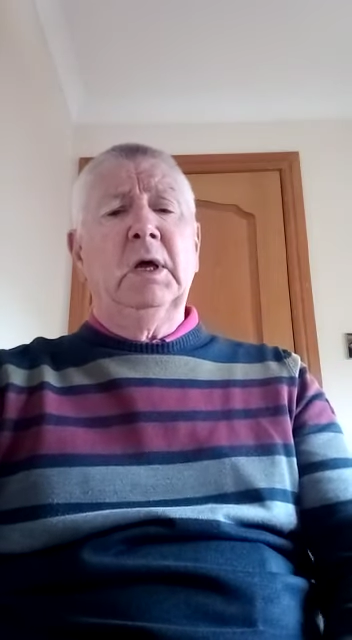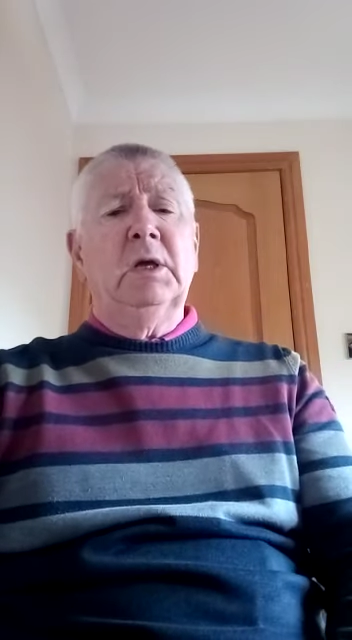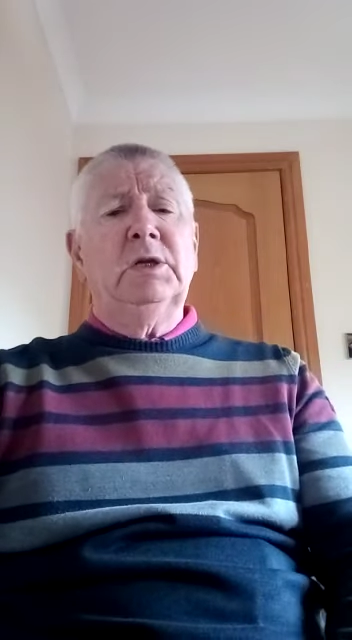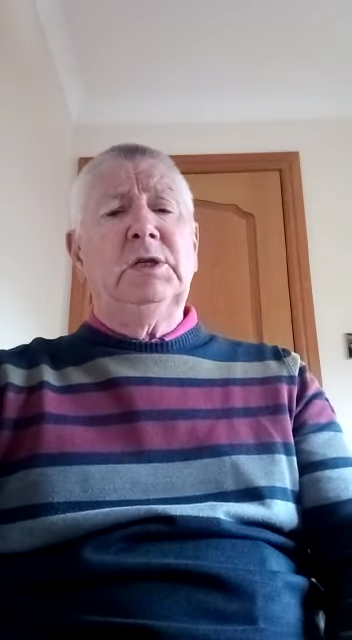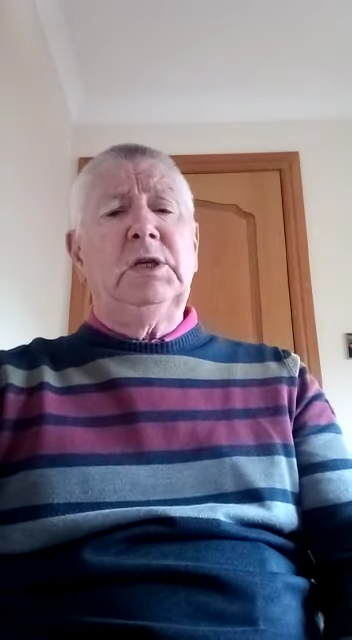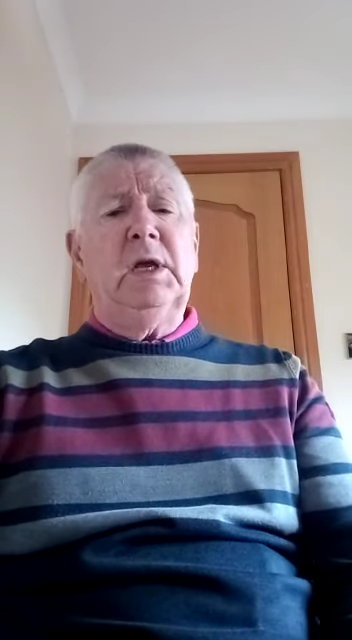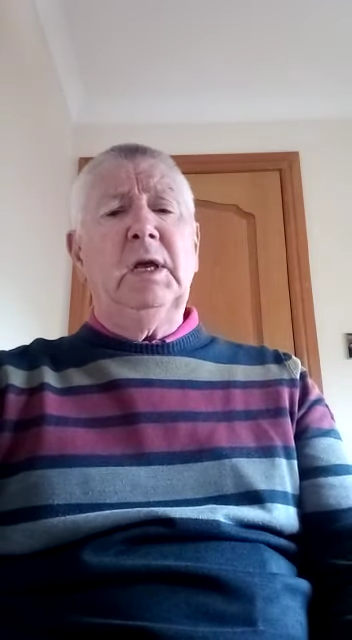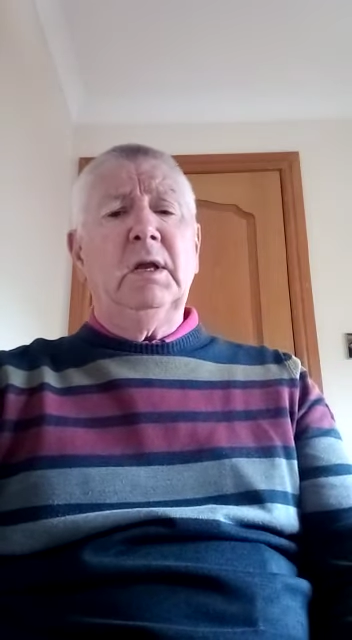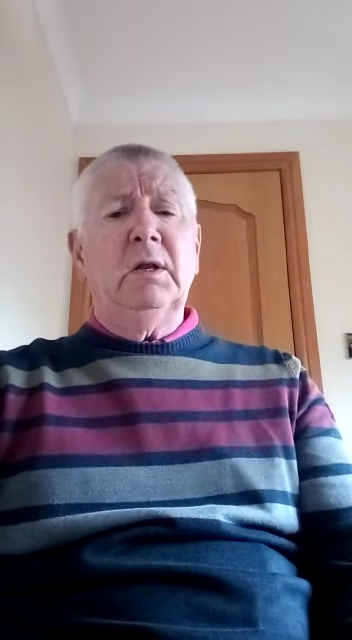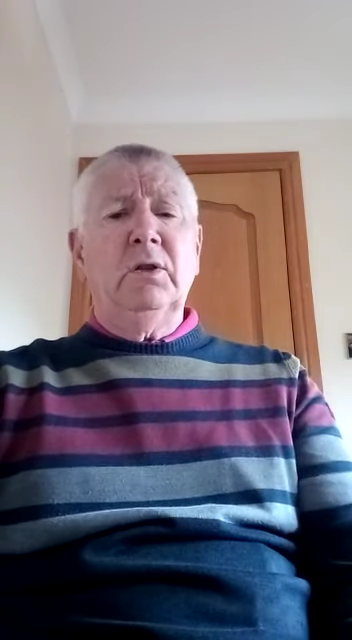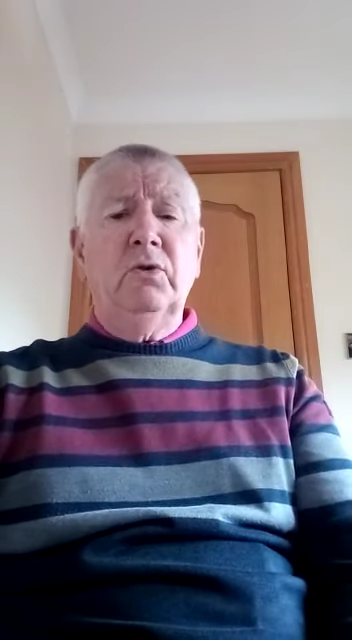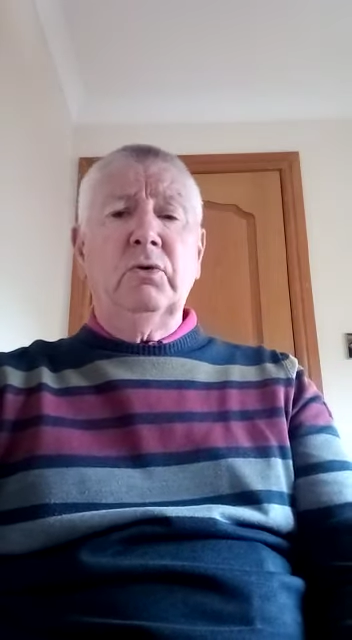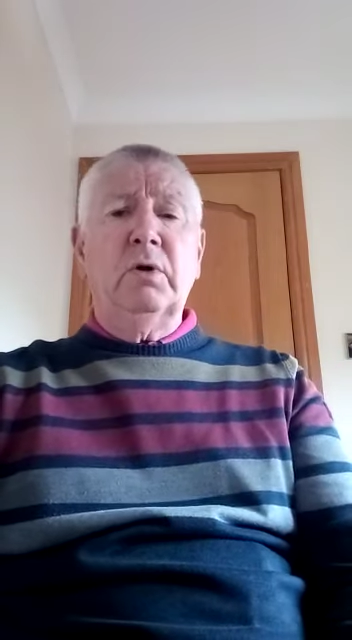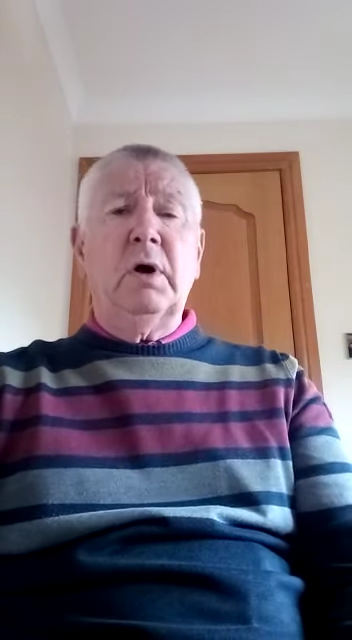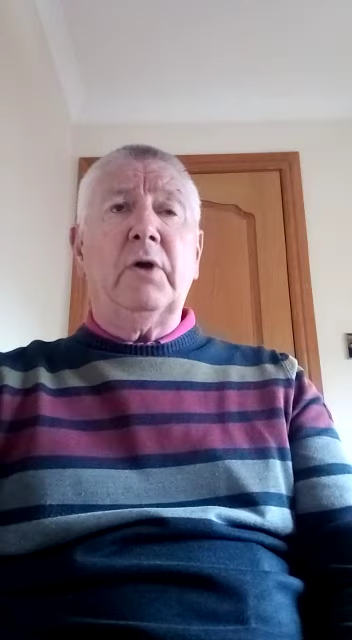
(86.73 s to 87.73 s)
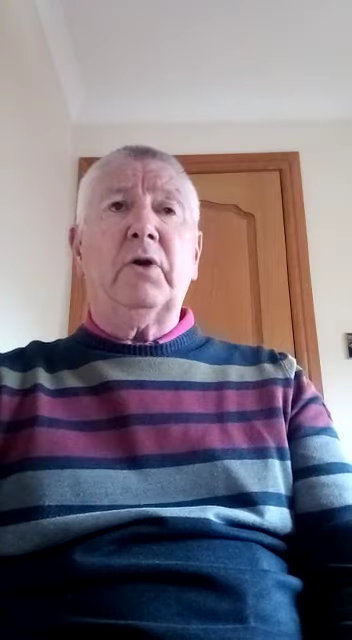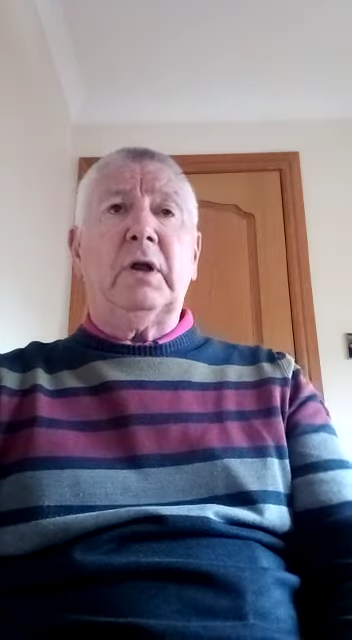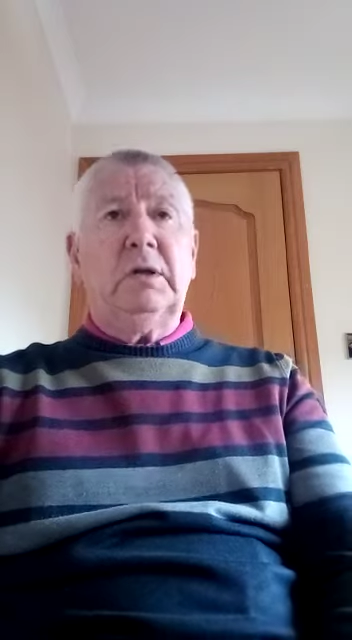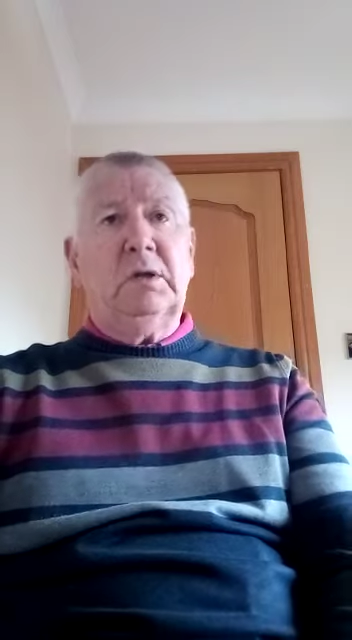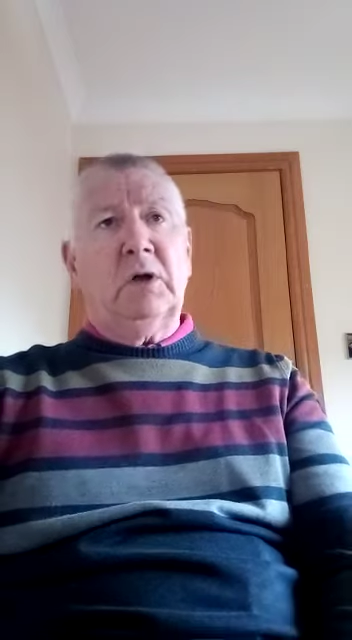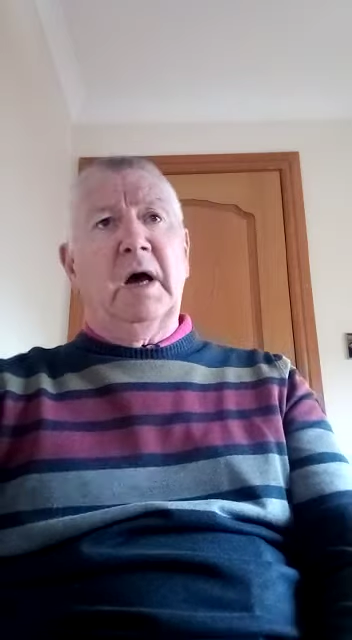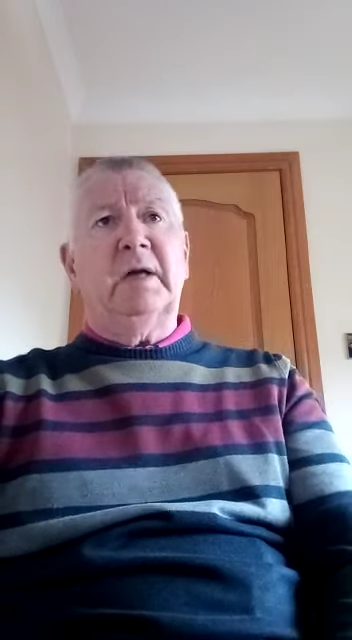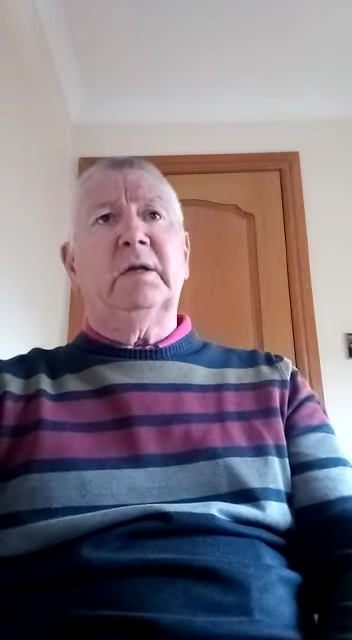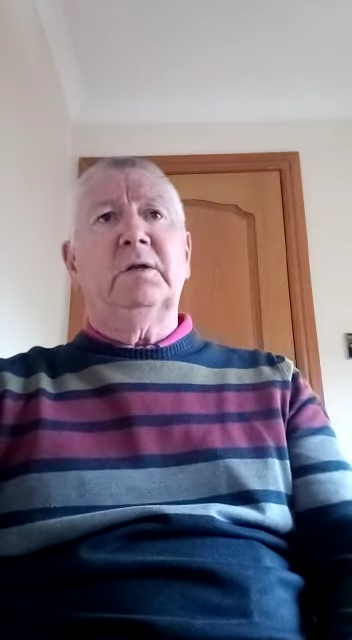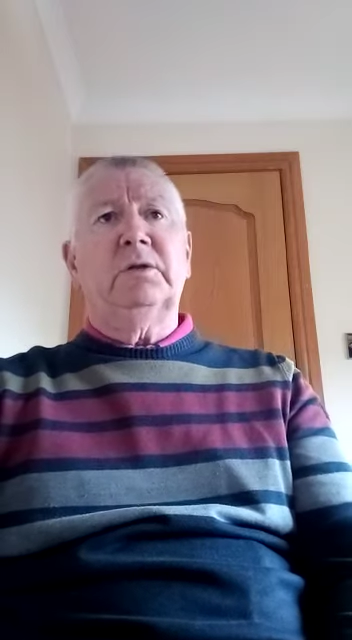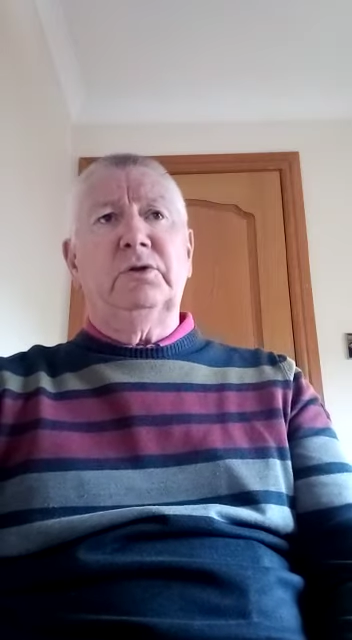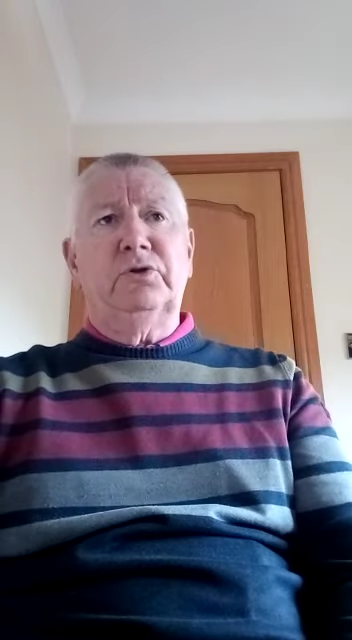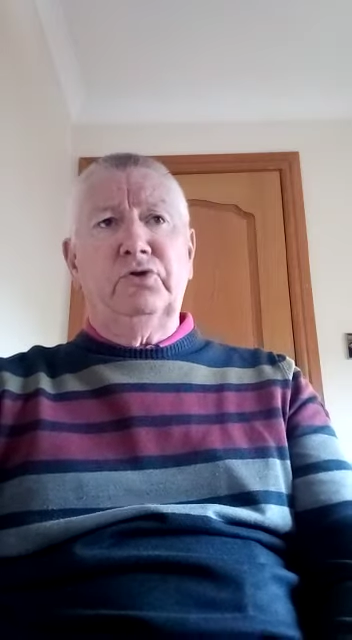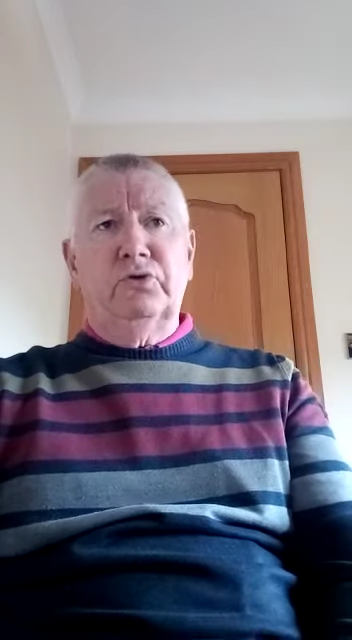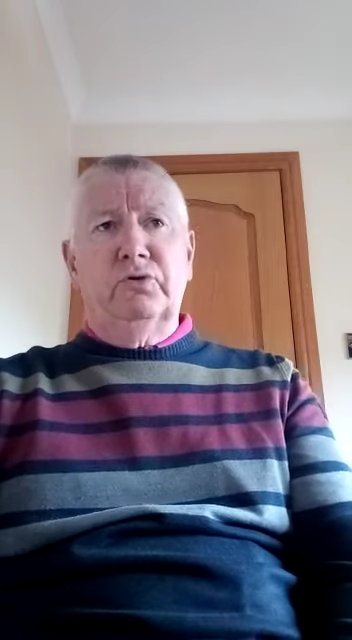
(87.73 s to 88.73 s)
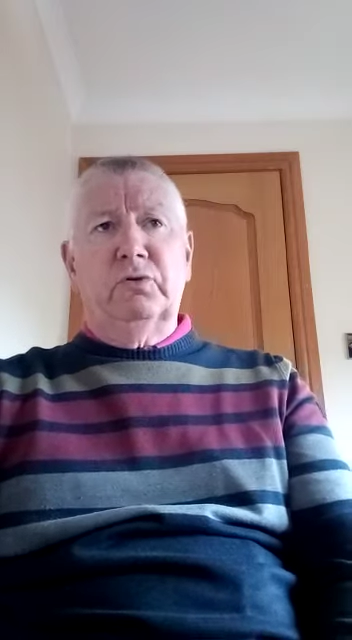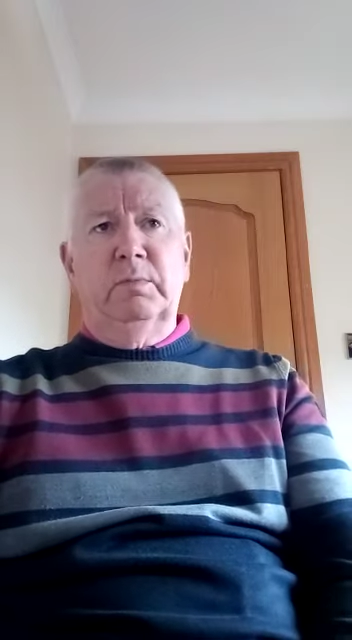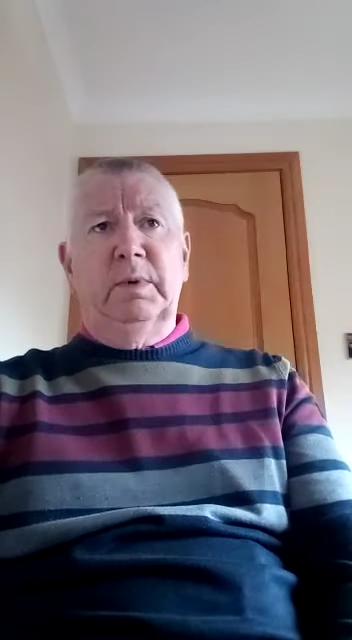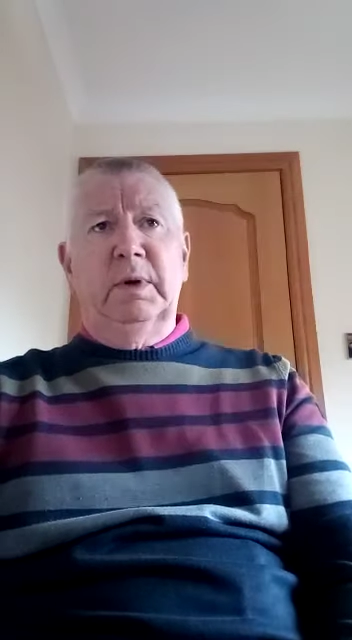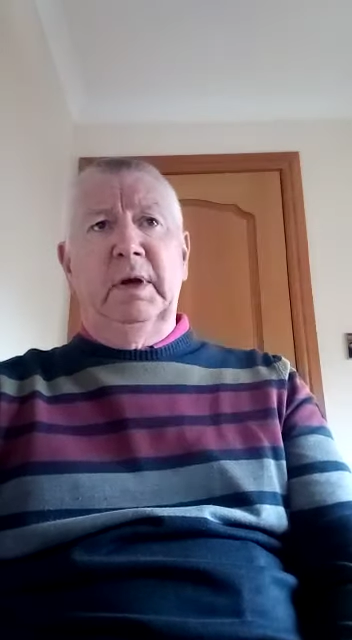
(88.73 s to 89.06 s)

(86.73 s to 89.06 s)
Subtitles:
See, Noah richt hard at the job,